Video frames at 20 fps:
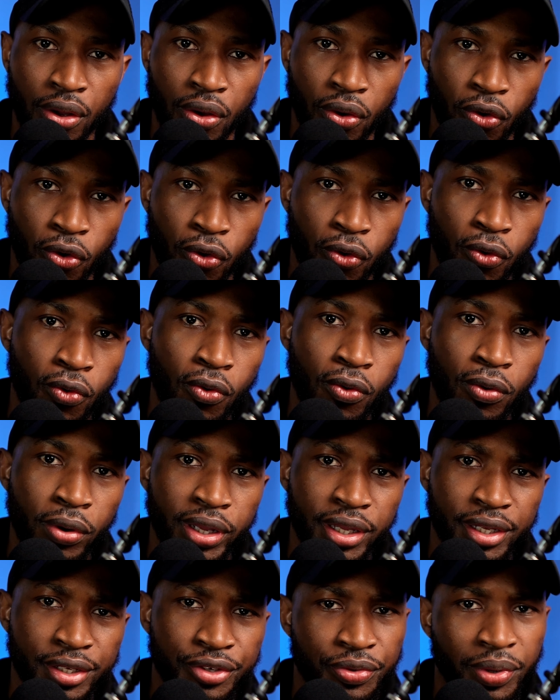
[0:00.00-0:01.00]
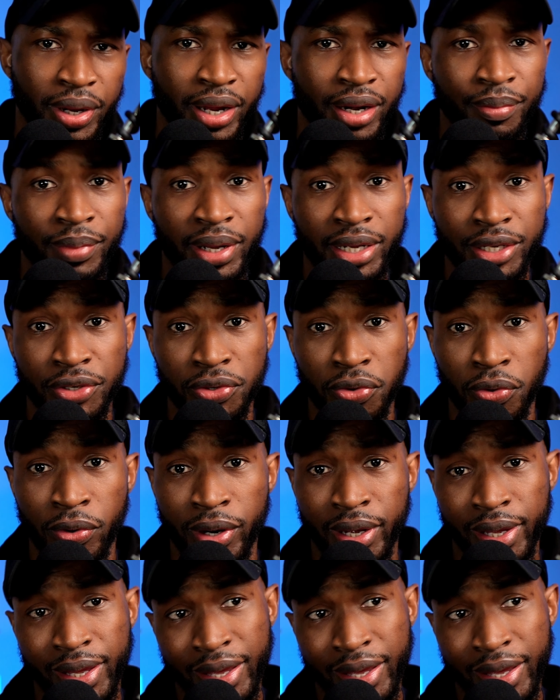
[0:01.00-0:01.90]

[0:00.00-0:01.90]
who is writing my story?